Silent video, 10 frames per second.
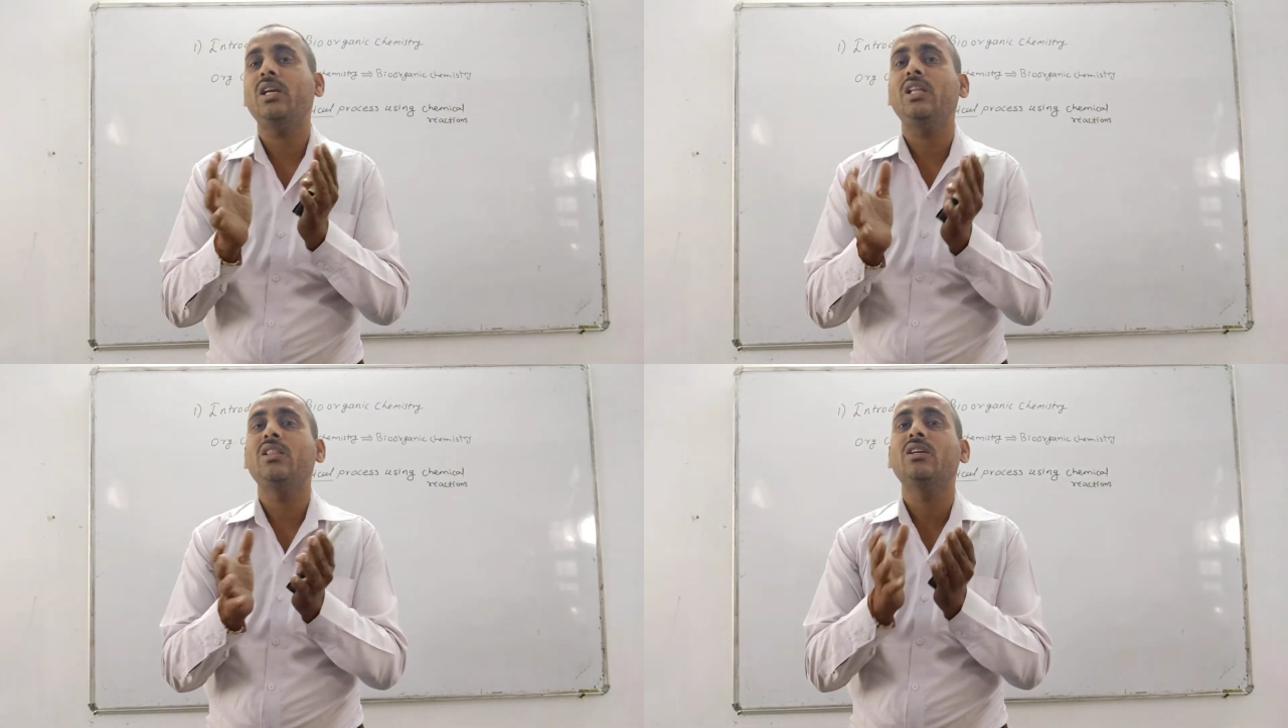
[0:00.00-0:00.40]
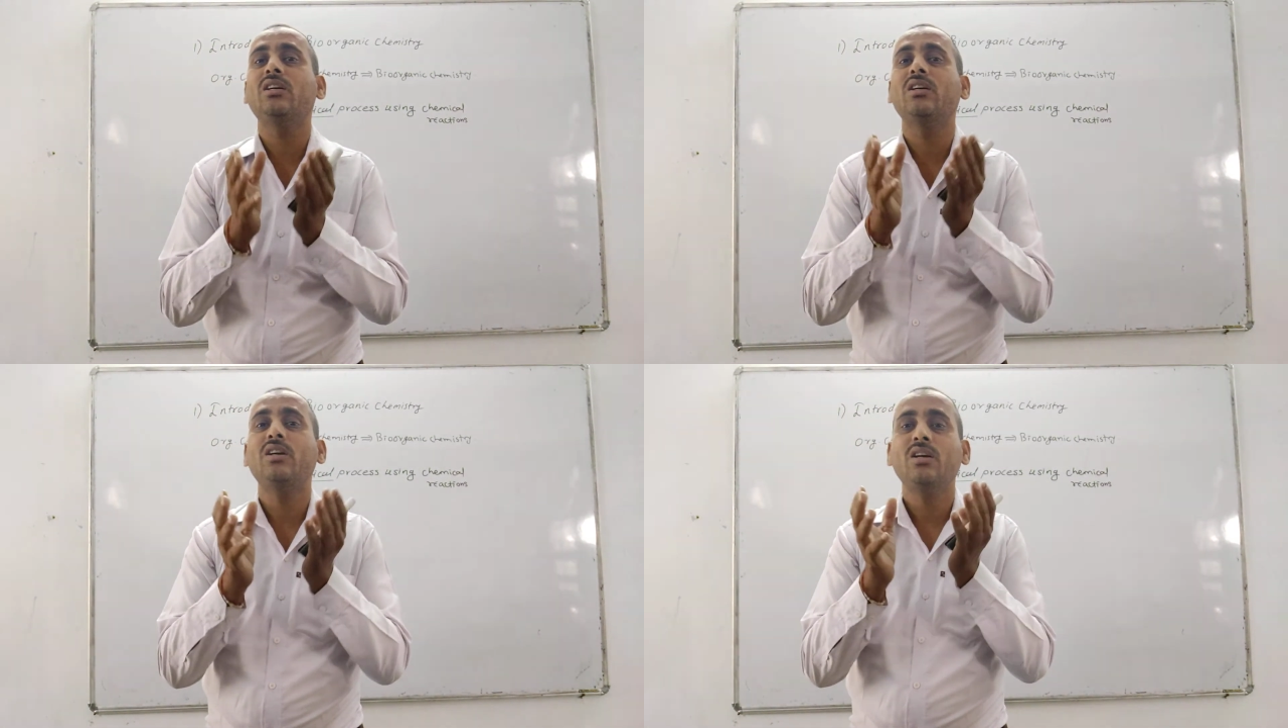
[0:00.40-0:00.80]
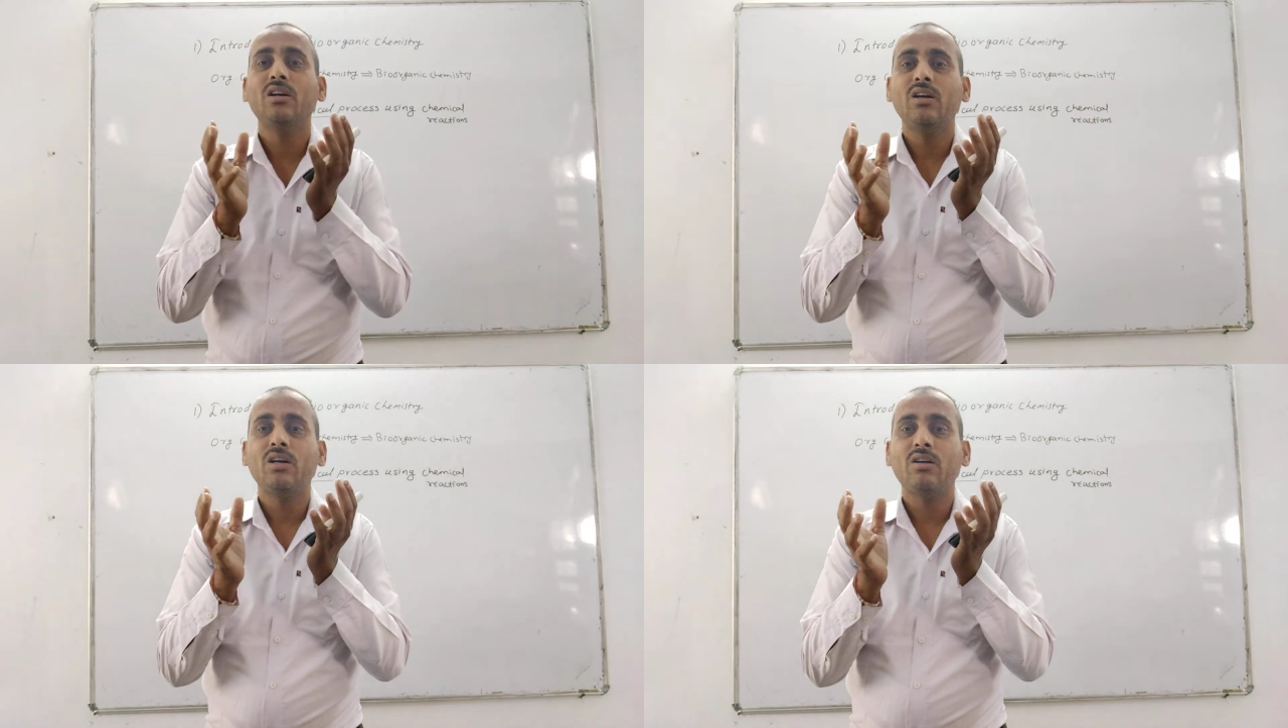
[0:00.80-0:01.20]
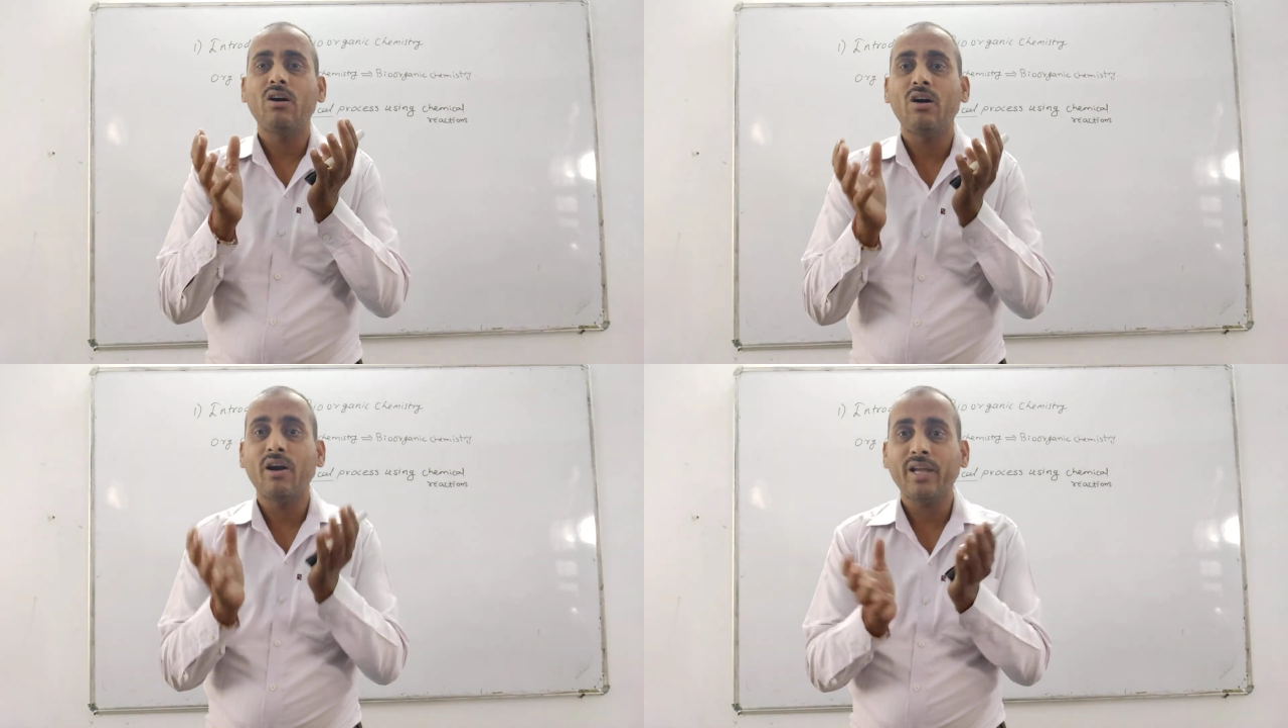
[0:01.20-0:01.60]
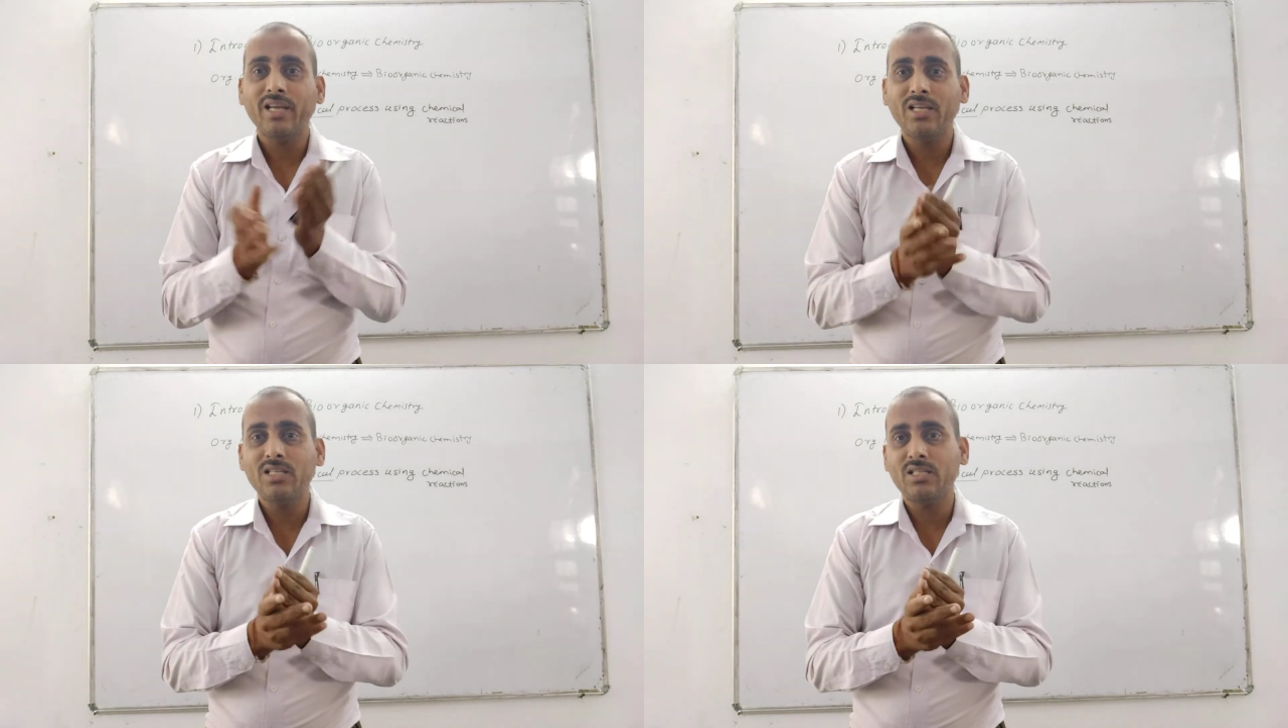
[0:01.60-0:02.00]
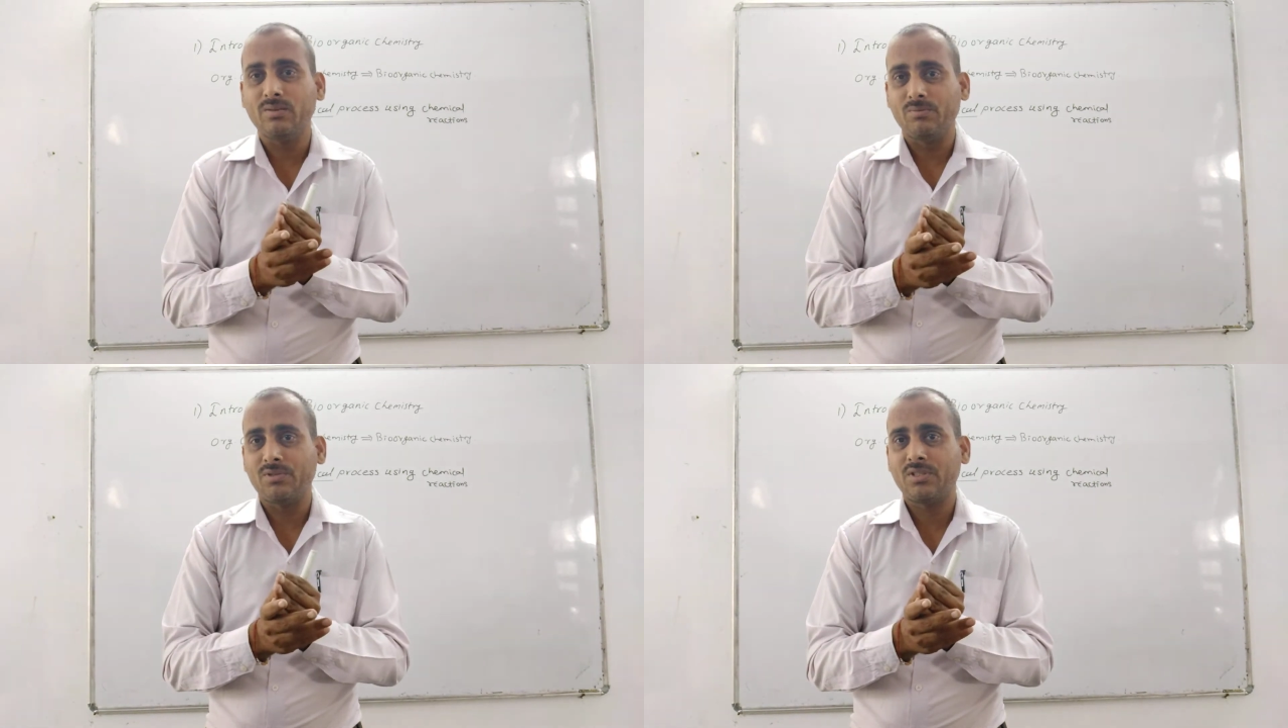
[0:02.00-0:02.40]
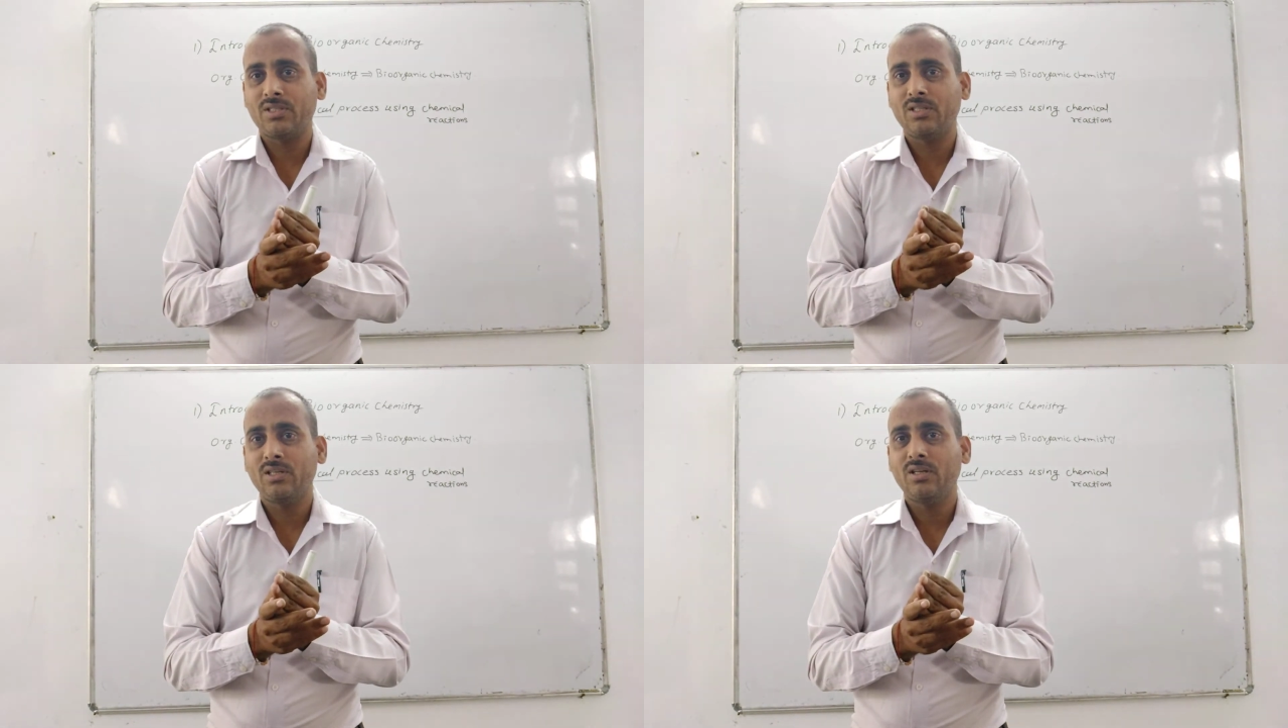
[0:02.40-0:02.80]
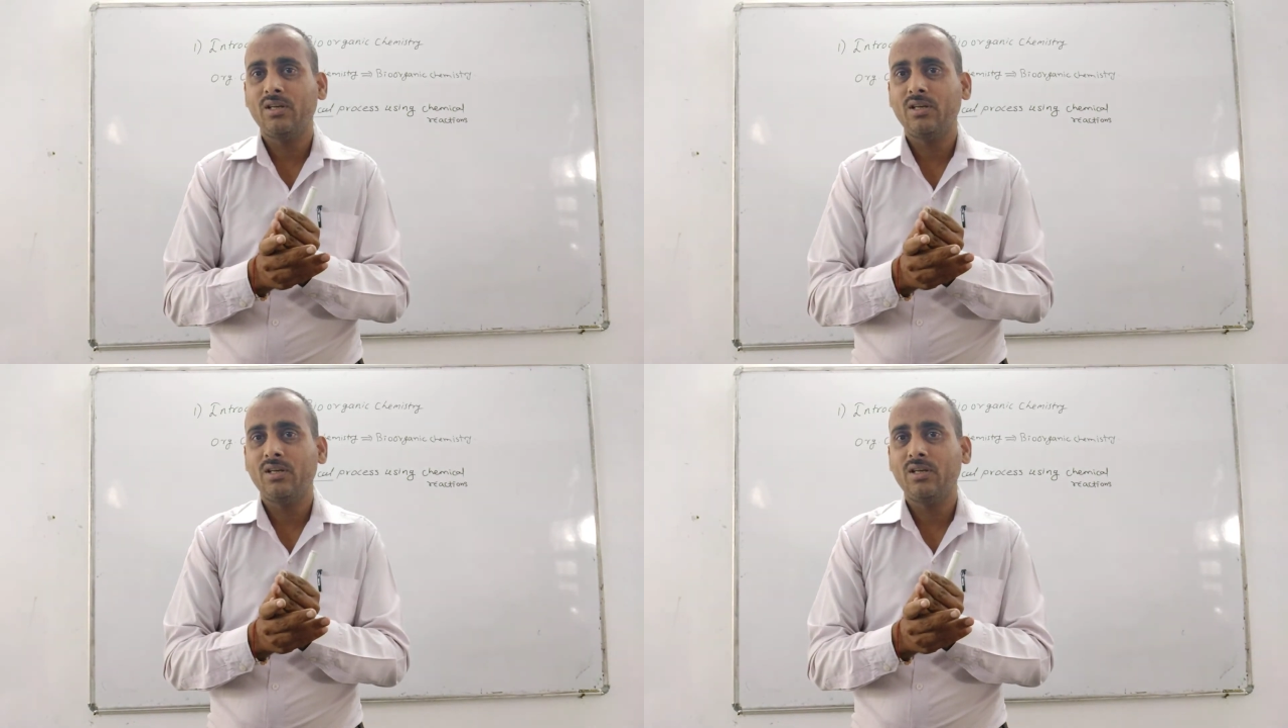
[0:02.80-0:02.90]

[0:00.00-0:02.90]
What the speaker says: in the organisms,